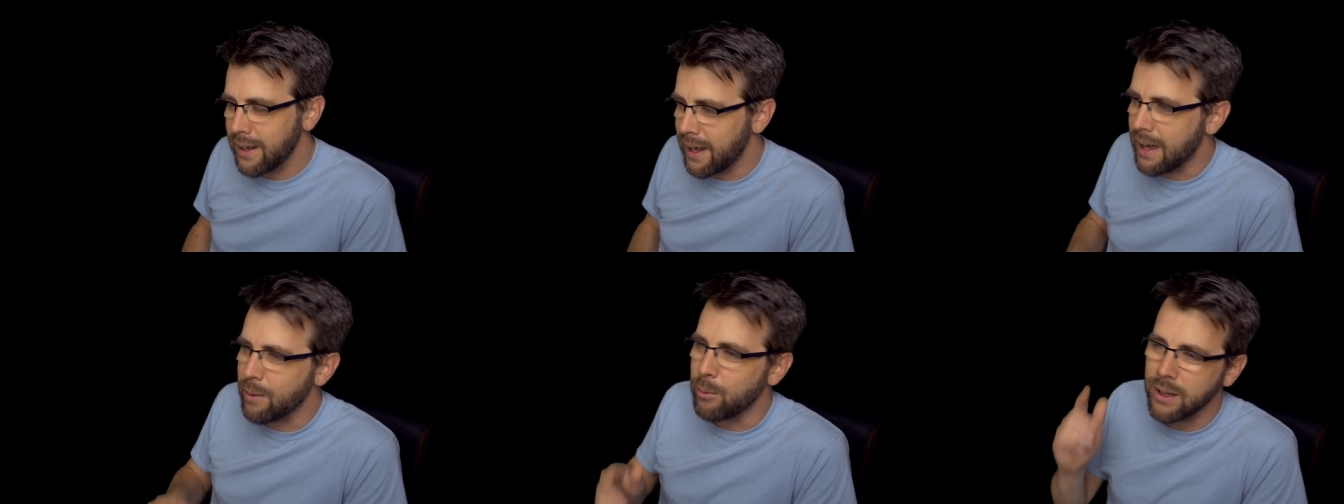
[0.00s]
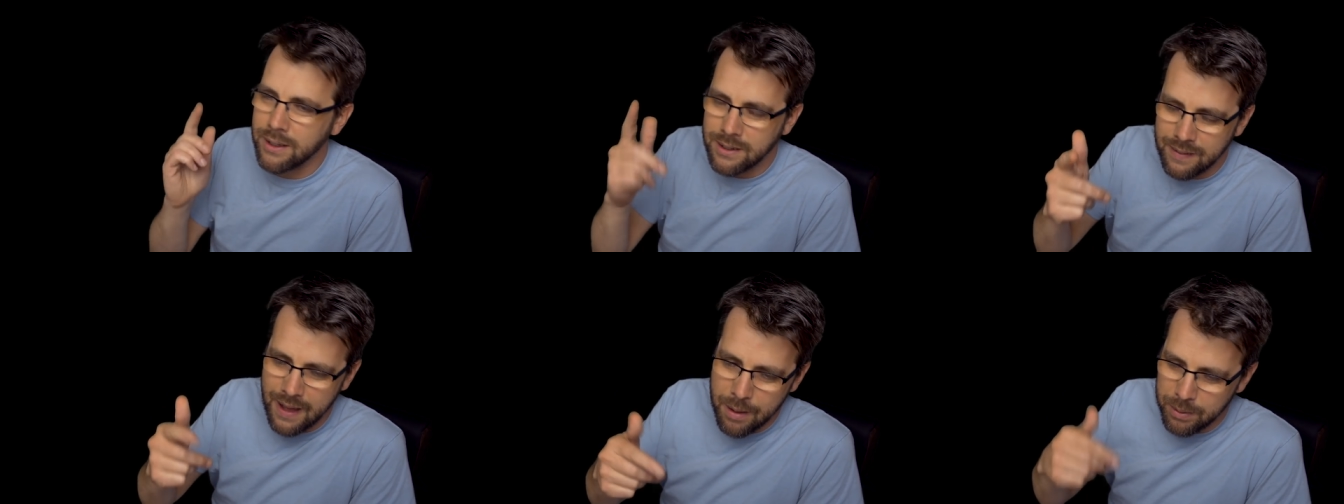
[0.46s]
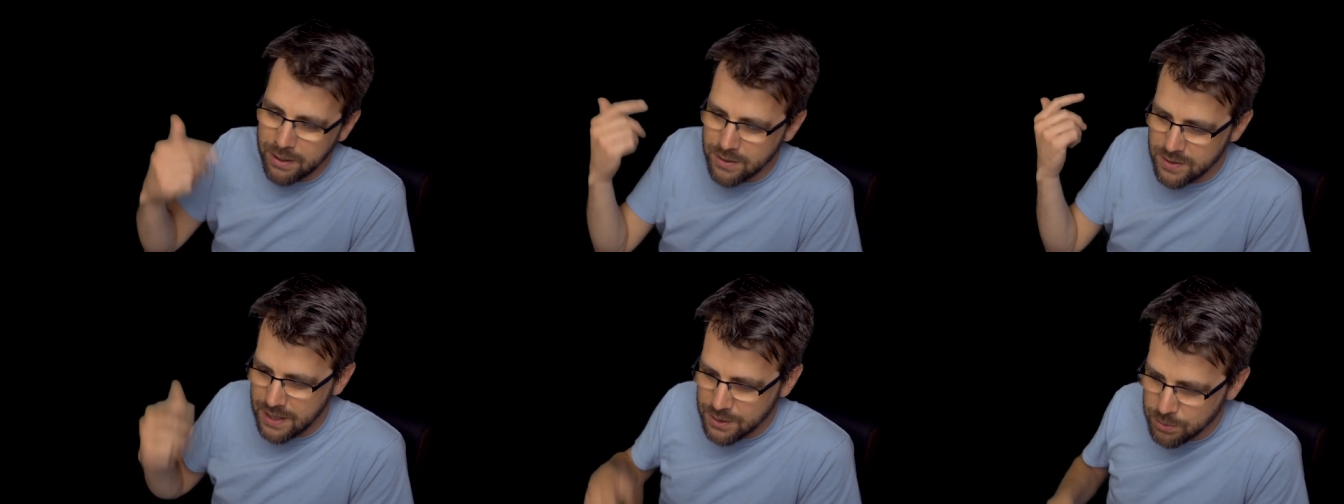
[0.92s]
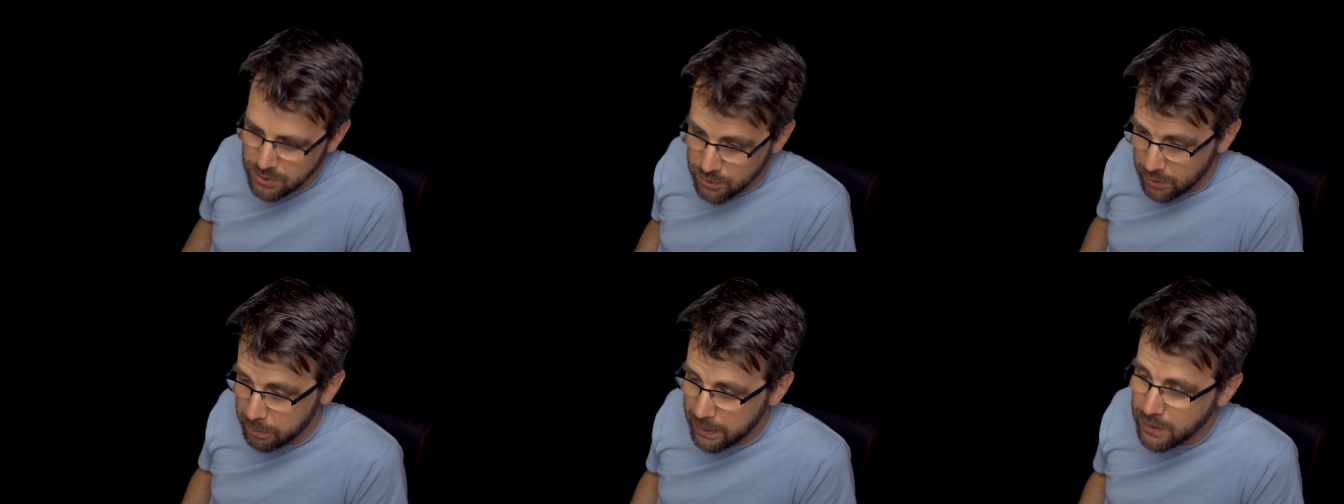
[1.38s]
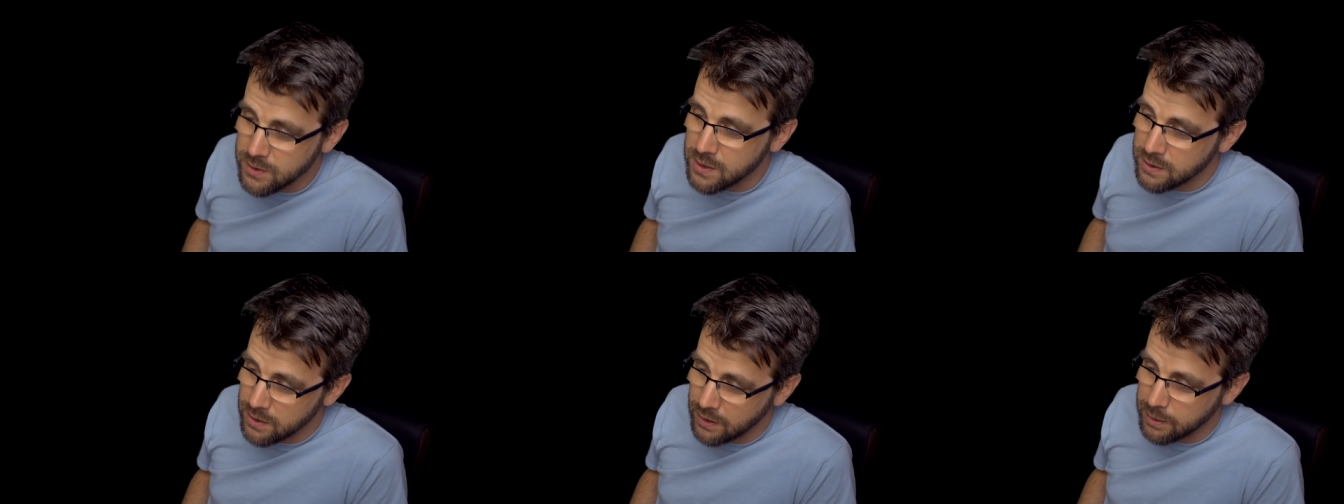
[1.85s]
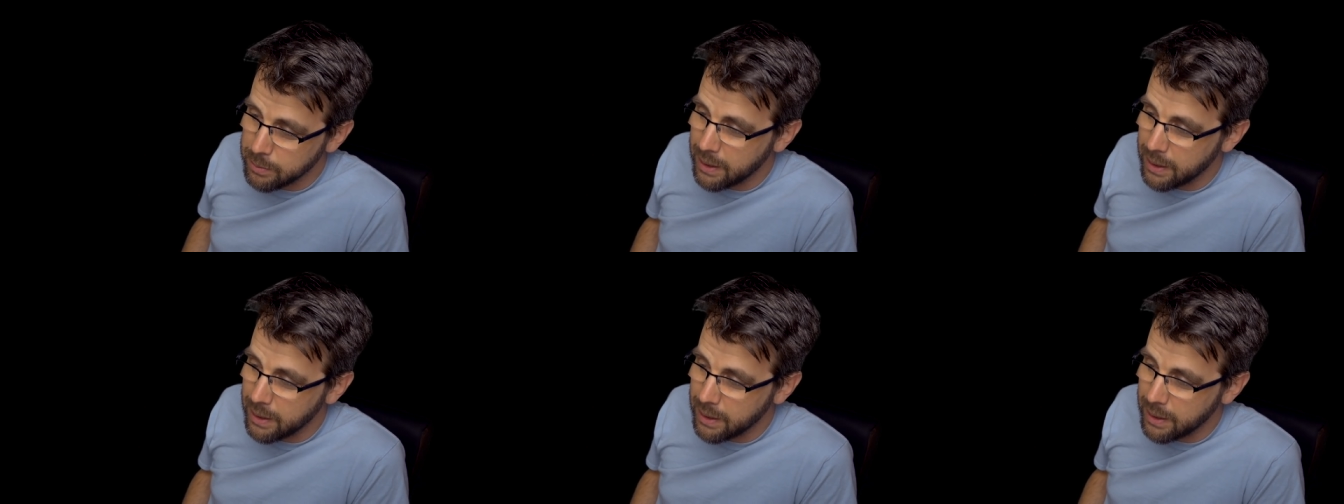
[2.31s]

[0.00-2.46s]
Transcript: And we'll get to that because that's what Jordan Peterson talked